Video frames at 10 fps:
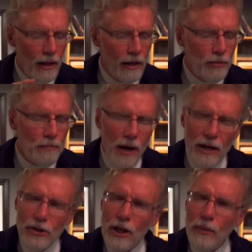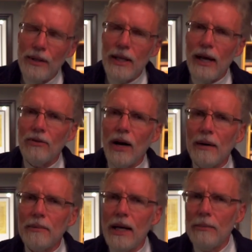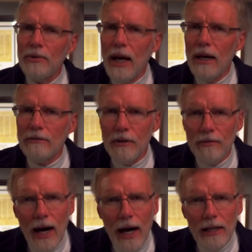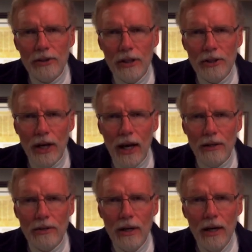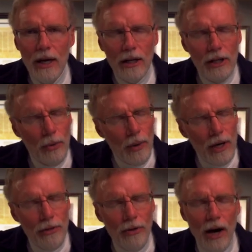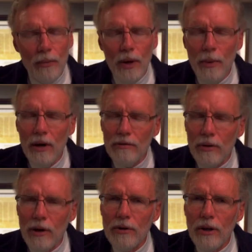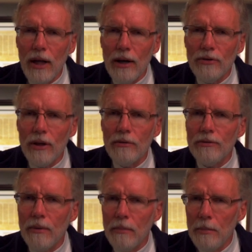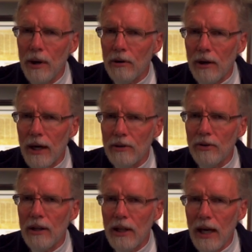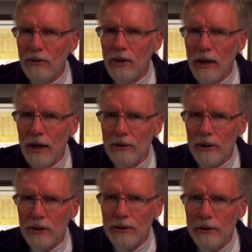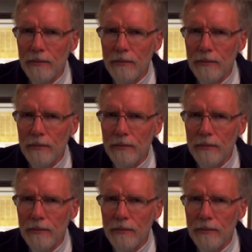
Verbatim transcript: especially when that time keeps getting revised and changed. You would have thought we would have learned the lesson from the Millerites in the eighteen hundreds.